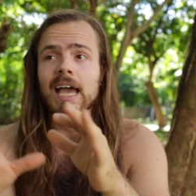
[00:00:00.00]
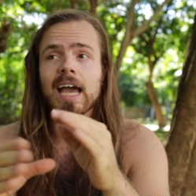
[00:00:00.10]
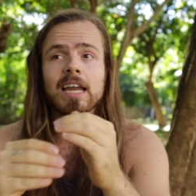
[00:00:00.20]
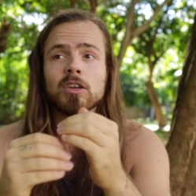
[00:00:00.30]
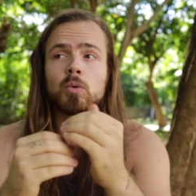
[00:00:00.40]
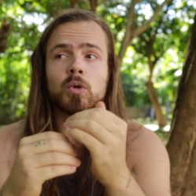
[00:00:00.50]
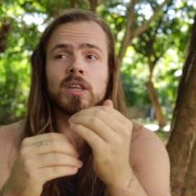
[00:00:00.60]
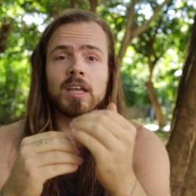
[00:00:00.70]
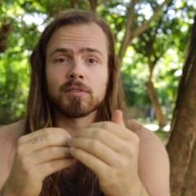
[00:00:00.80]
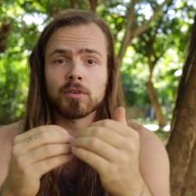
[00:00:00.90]
and you will
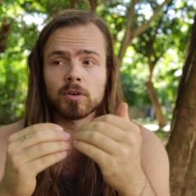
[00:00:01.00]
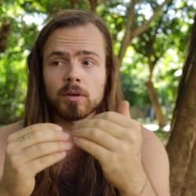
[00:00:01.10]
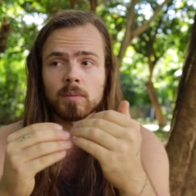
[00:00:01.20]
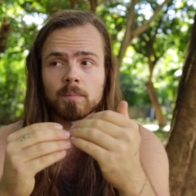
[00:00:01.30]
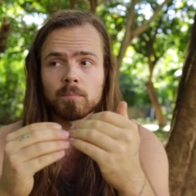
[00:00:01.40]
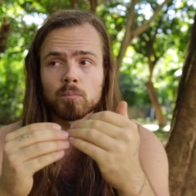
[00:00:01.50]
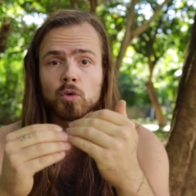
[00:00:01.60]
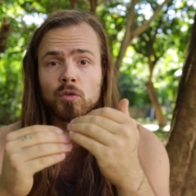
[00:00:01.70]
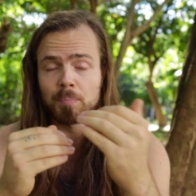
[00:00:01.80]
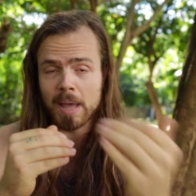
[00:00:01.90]
never
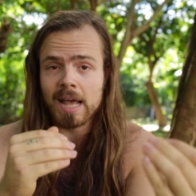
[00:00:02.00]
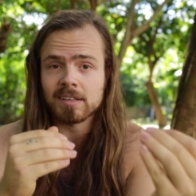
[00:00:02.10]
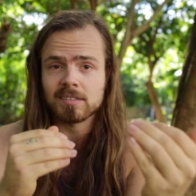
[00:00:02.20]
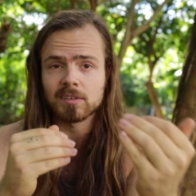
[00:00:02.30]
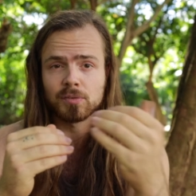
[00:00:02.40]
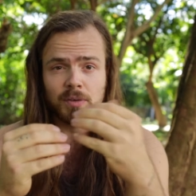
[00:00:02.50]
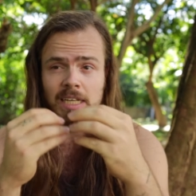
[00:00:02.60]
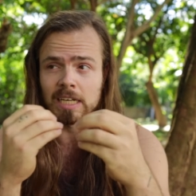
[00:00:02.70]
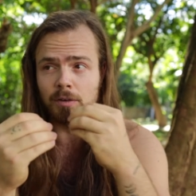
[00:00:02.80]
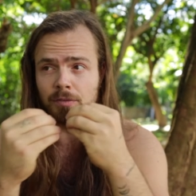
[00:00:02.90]
move past this
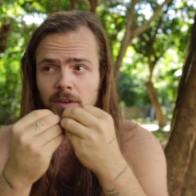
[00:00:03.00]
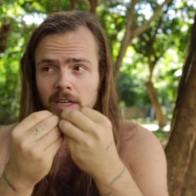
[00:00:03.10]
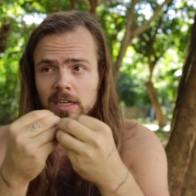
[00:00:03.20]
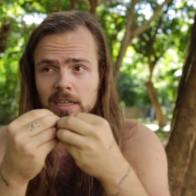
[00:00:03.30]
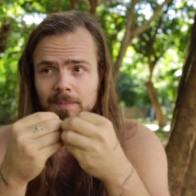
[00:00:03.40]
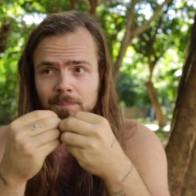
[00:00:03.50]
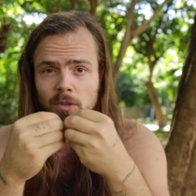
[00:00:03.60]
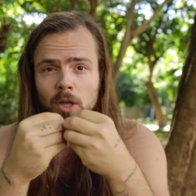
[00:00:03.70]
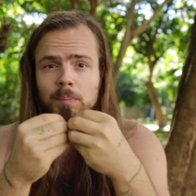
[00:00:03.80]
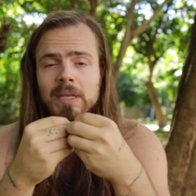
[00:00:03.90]
feeling of
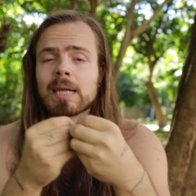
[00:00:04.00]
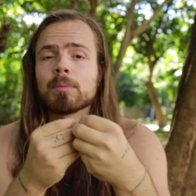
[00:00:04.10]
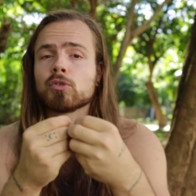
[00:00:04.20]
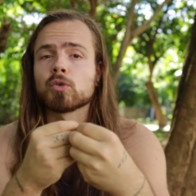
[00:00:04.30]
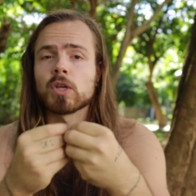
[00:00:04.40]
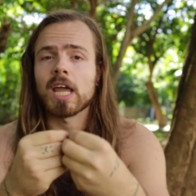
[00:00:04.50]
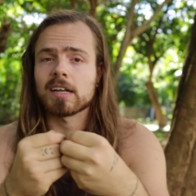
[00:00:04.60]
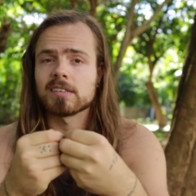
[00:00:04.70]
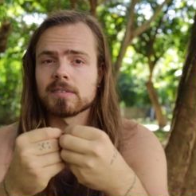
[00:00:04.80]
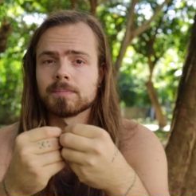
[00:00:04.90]
not being able to
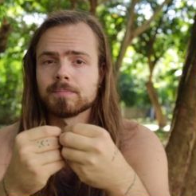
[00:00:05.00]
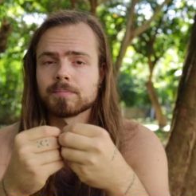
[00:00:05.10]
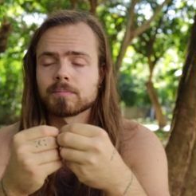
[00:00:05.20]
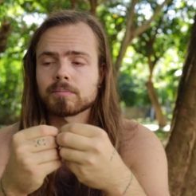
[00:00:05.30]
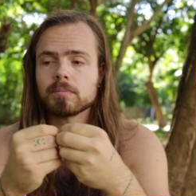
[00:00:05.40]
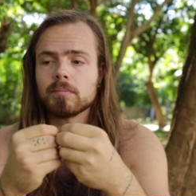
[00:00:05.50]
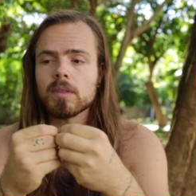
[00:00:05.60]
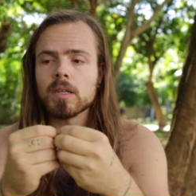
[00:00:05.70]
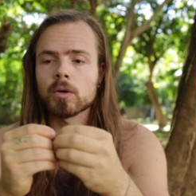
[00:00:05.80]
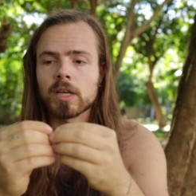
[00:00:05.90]
connect
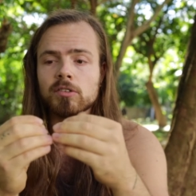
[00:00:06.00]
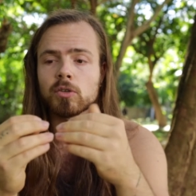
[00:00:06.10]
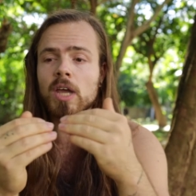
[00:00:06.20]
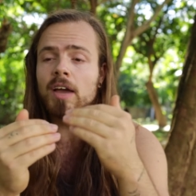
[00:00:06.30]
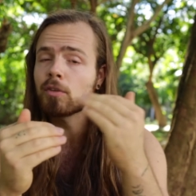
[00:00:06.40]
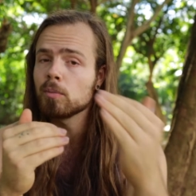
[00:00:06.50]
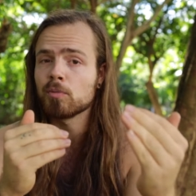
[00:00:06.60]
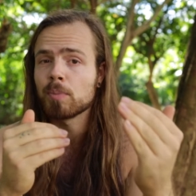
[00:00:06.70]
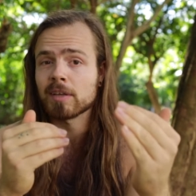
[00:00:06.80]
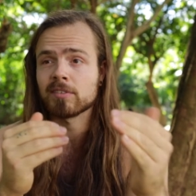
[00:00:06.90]
okay so you have to
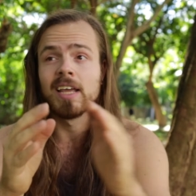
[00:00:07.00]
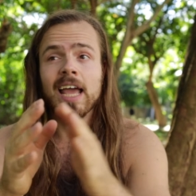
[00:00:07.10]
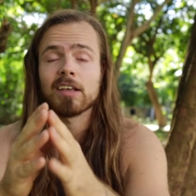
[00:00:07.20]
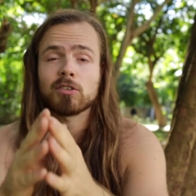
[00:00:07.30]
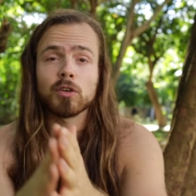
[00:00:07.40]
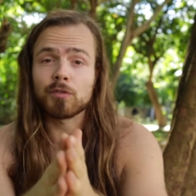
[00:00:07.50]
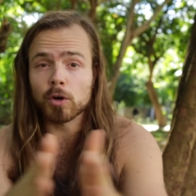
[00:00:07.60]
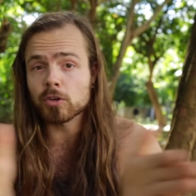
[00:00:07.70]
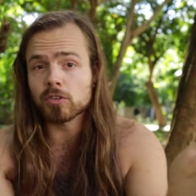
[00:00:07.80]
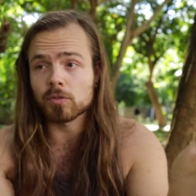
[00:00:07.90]
move past and so the
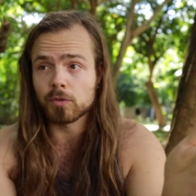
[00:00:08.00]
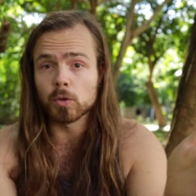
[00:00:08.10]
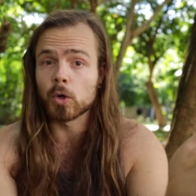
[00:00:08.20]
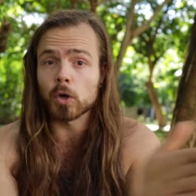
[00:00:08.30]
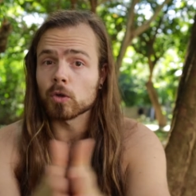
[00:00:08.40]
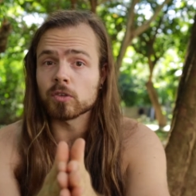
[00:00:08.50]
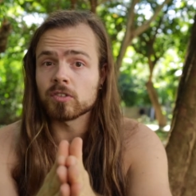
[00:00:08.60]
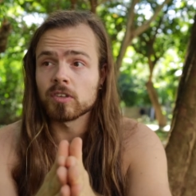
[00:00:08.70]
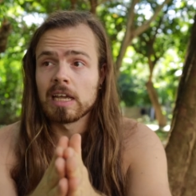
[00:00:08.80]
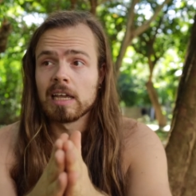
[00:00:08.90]
first few girls